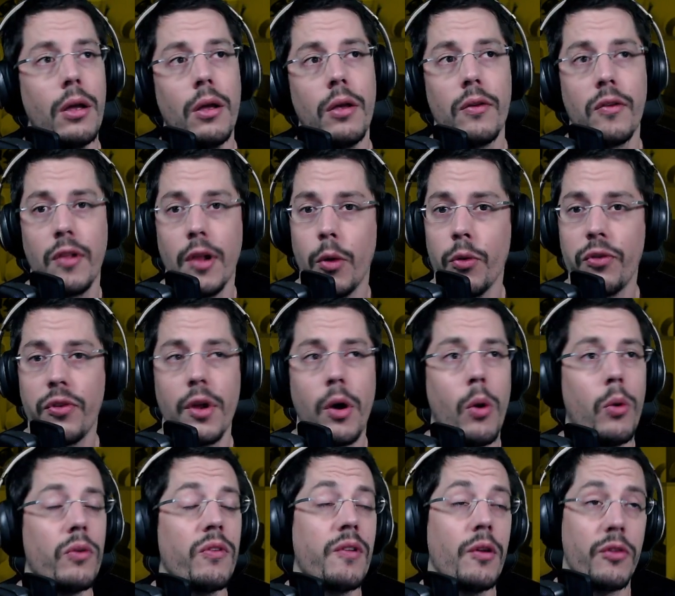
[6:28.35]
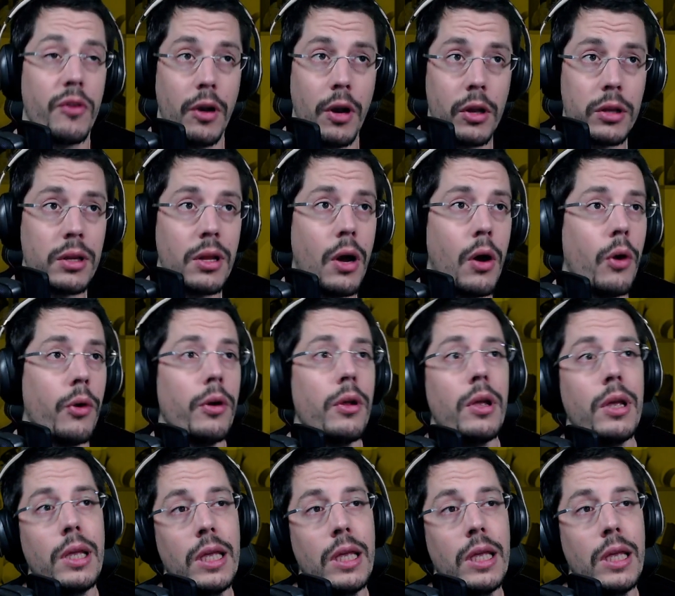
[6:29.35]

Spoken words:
slows down, slows a lot down.